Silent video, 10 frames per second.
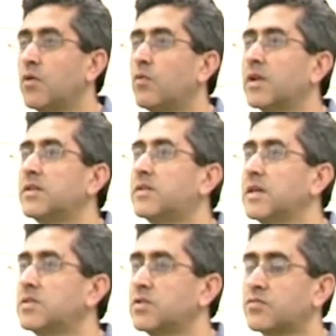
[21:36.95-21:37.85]
While the
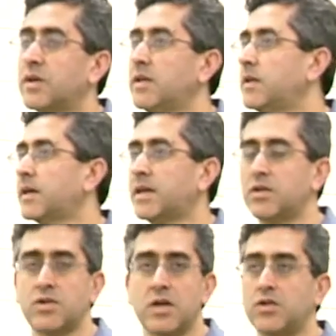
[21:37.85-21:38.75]
test is running, I can
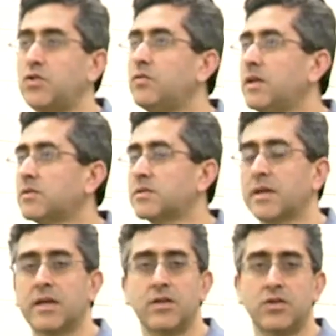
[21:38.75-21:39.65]
change units. I
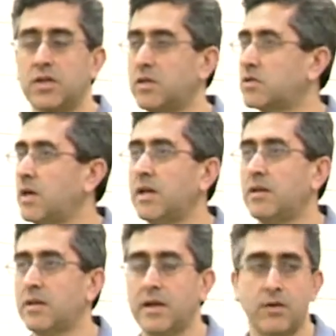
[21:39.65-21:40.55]
can change
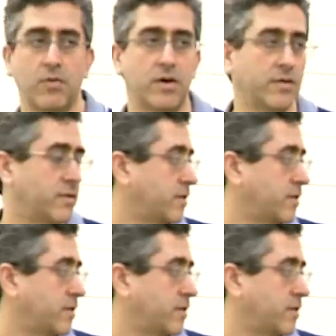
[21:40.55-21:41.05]
anything I want.